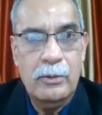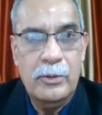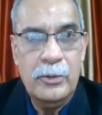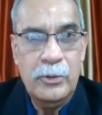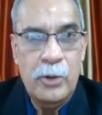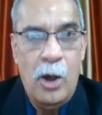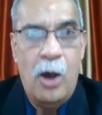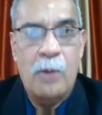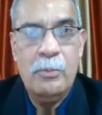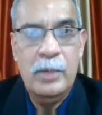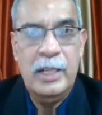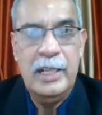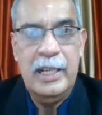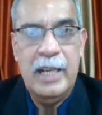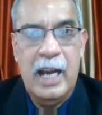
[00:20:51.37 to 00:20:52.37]

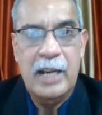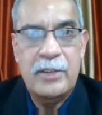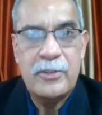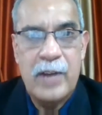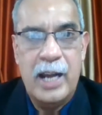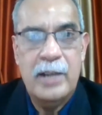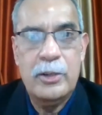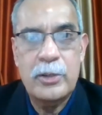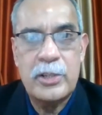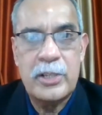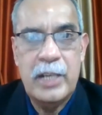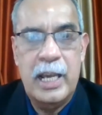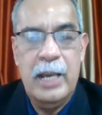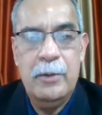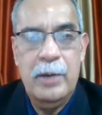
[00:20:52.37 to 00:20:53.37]
Normally, I try to
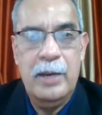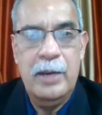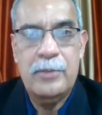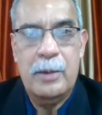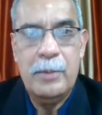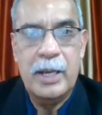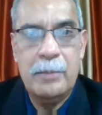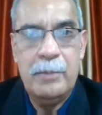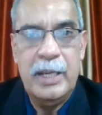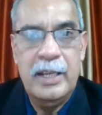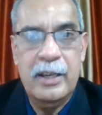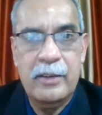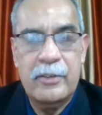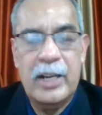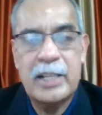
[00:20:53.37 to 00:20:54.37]
stay away from
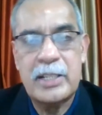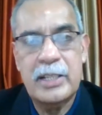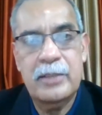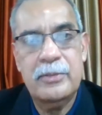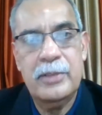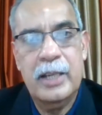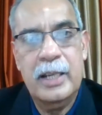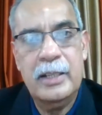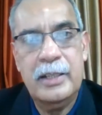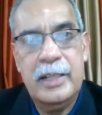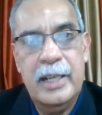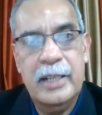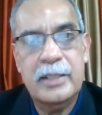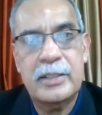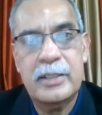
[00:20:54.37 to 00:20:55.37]
being aggressive in
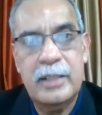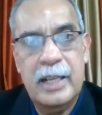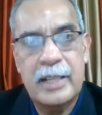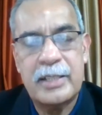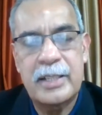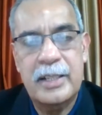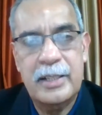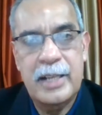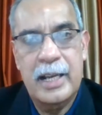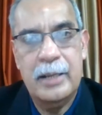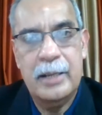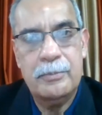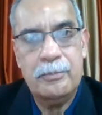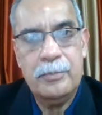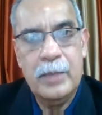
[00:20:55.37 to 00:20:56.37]
kids less than 10.
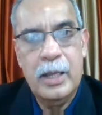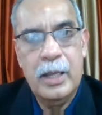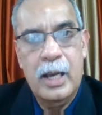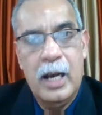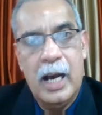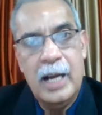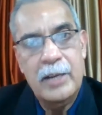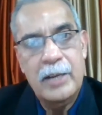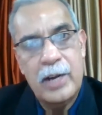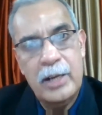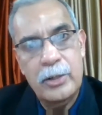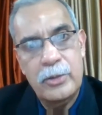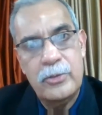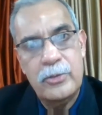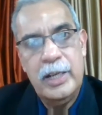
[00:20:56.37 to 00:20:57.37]
I
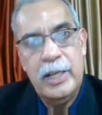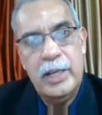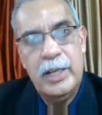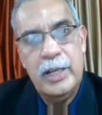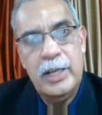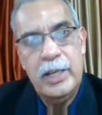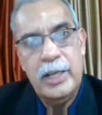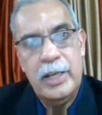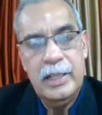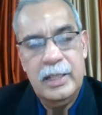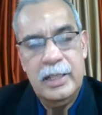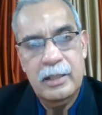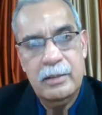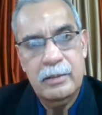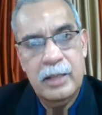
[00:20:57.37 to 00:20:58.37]
try to treat really
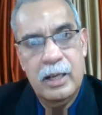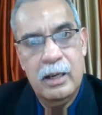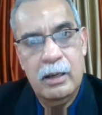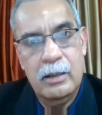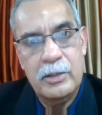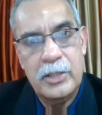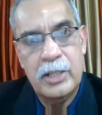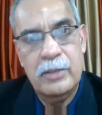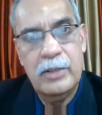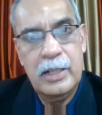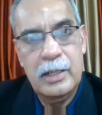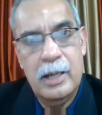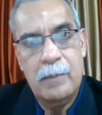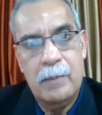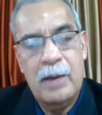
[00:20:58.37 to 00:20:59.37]
the
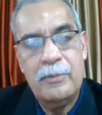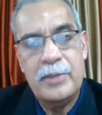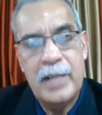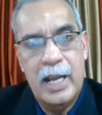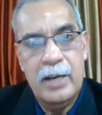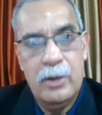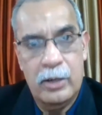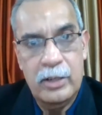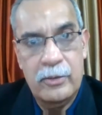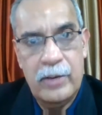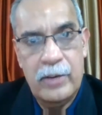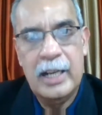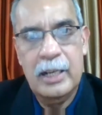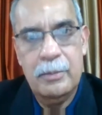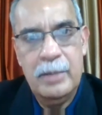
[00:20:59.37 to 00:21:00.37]
children above 10 on a
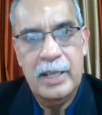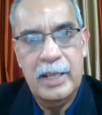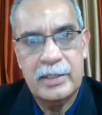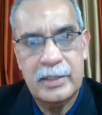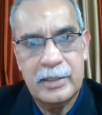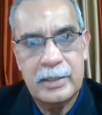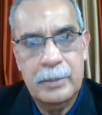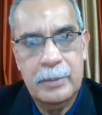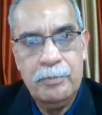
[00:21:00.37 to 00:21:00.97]
regular basis.